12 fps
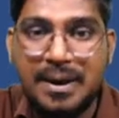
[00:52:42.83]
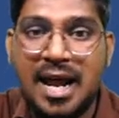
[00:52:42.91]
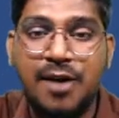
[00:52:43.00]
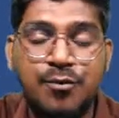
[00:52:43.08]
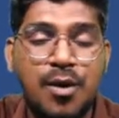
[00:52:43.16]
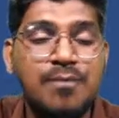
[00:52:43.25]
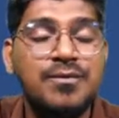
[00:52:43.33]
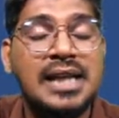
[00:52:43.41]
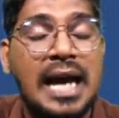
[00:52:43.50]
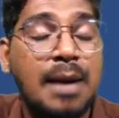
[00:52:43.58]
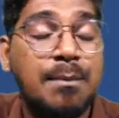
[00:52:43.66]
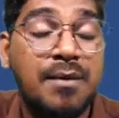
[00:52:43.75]
platform with
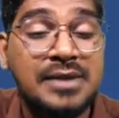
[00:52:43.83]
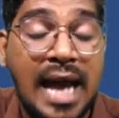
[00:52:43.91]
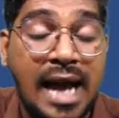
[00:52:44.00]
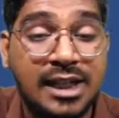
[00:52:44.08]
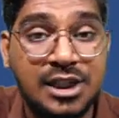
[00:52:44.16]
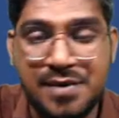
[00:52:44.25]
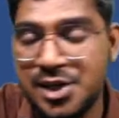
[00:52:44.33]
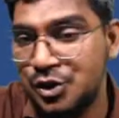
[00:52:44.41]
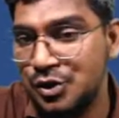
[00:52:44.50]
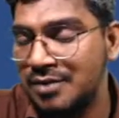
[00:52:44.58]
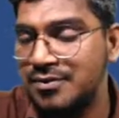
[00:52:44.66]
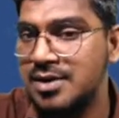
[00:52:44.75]
the help of the
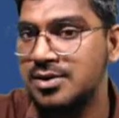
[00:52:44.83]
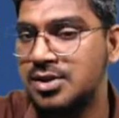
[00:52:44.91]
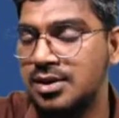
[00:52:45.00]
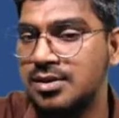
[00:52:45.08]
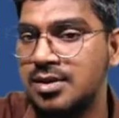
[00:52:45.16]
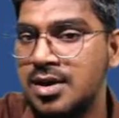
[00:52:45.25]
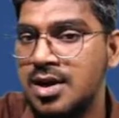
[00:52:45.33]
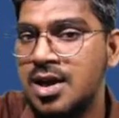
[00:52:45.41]
activational function.